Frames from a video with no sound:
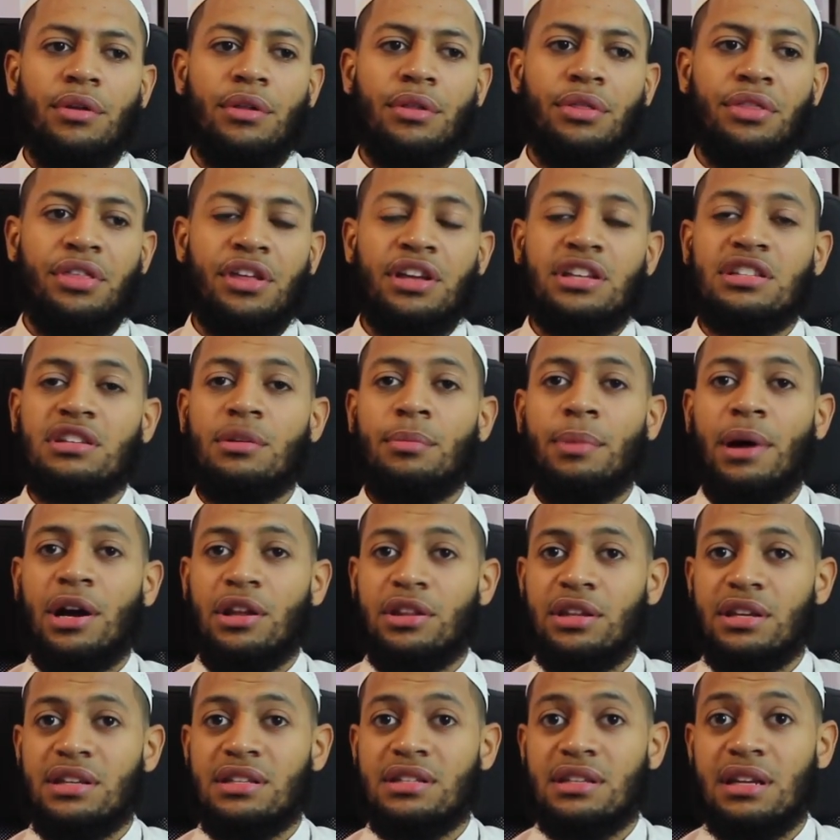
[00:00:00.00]
thinks
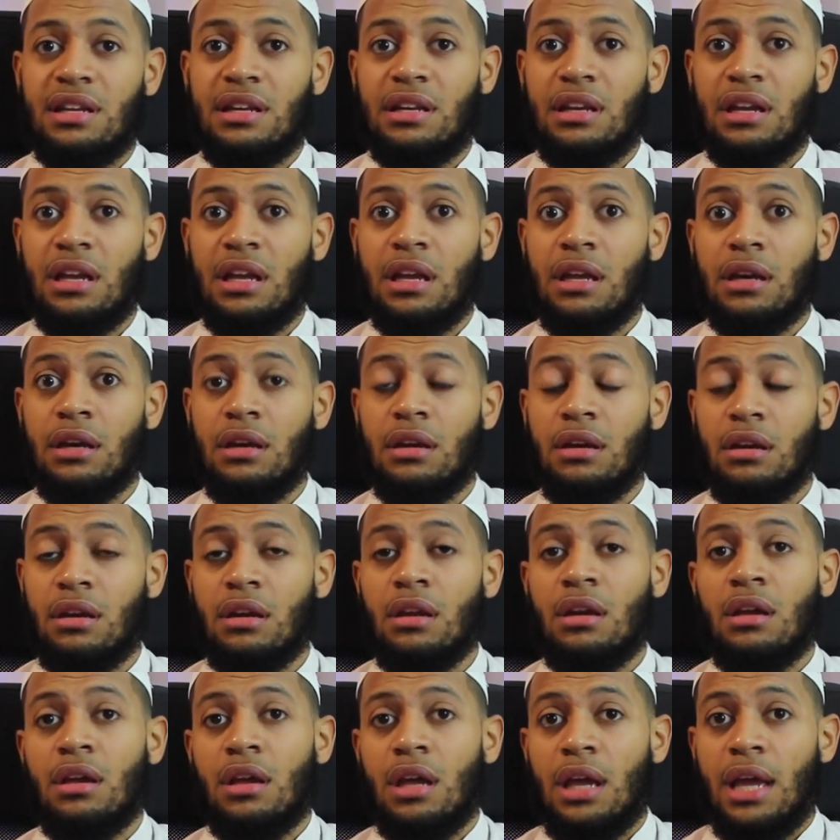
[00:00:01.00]
about this and
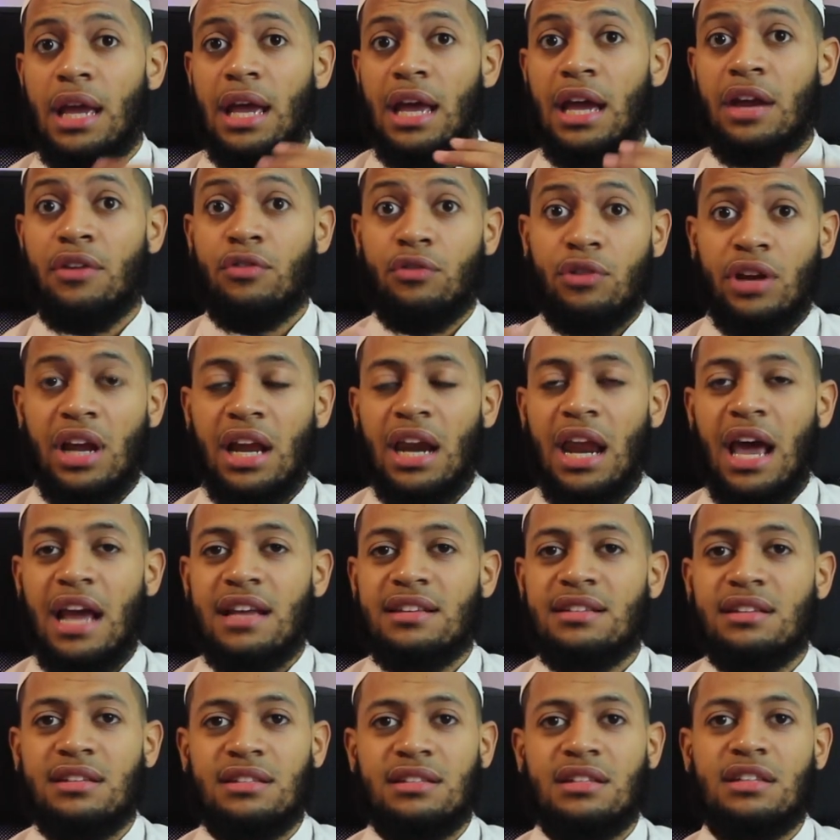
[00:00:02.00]

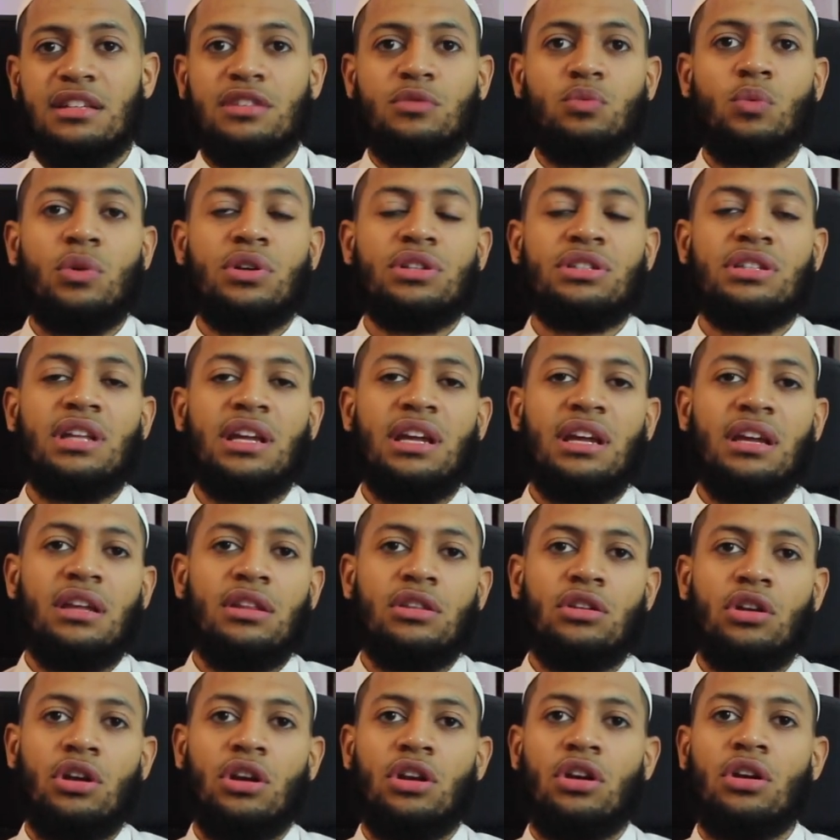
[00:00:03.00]
realizes this once they
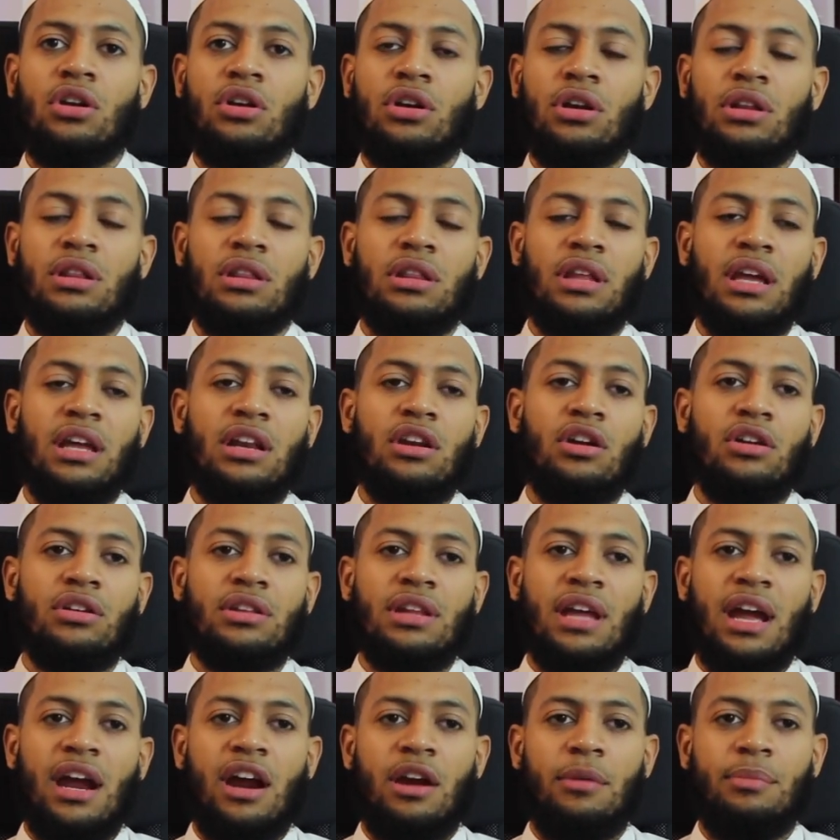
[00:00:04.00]

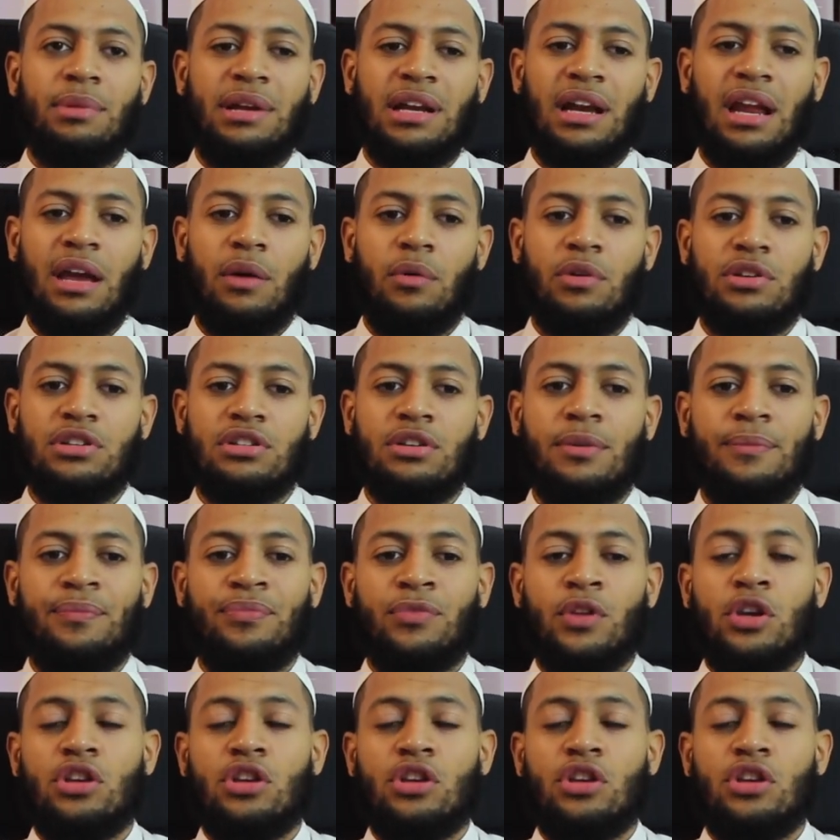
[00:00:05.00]
learn the Arabic language.